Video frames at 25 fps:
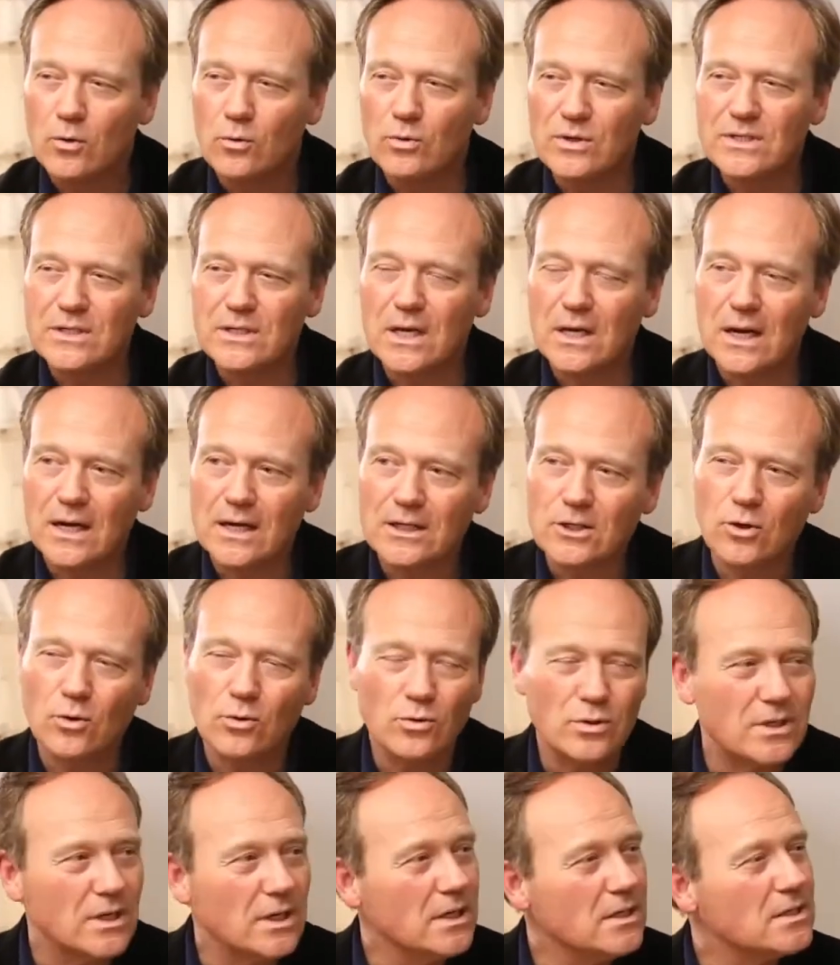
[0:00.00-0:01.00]
Whiskey
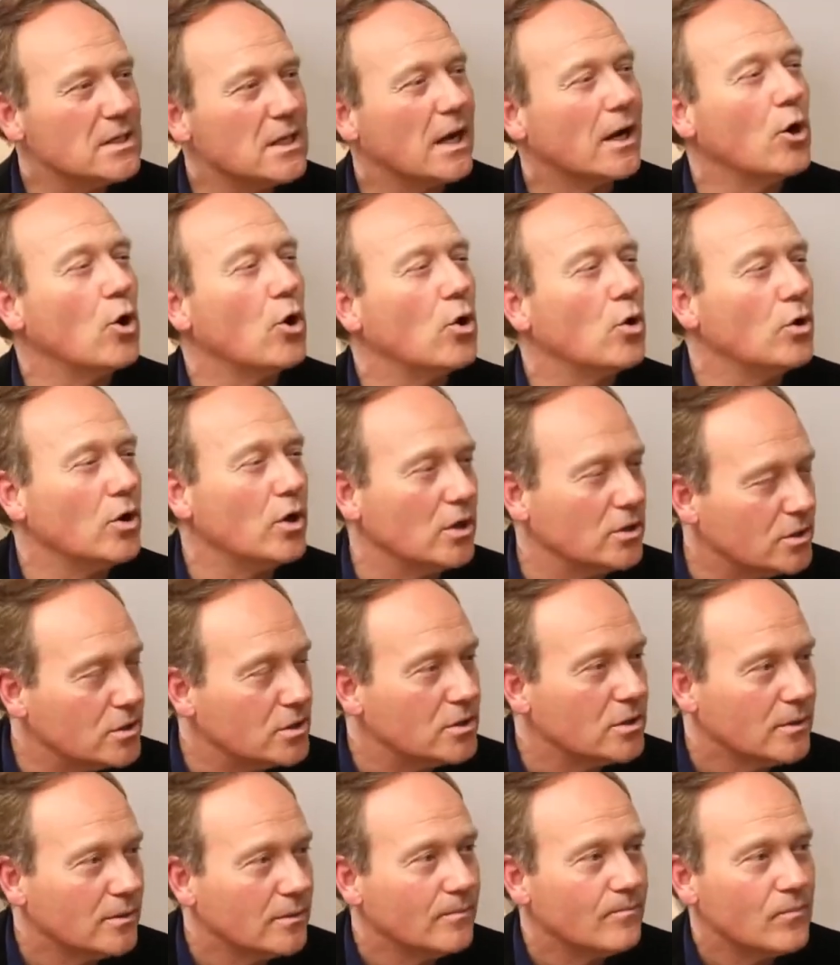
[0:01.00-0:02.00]
lactone tastes like
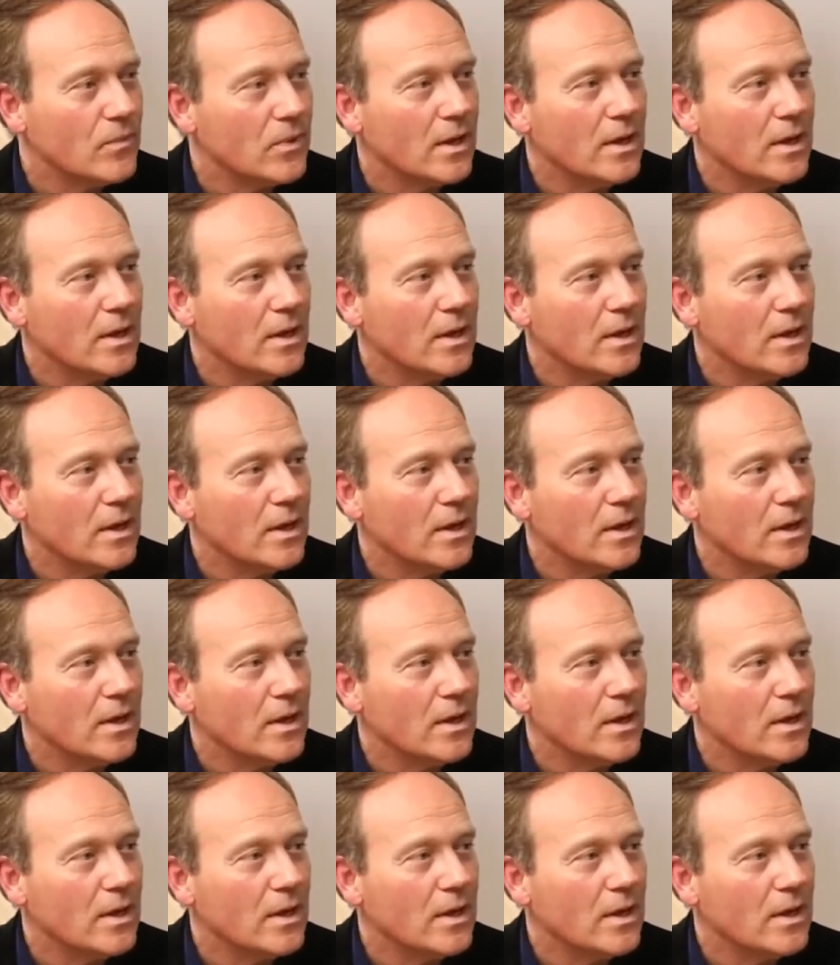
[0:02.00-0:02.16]
coconuts.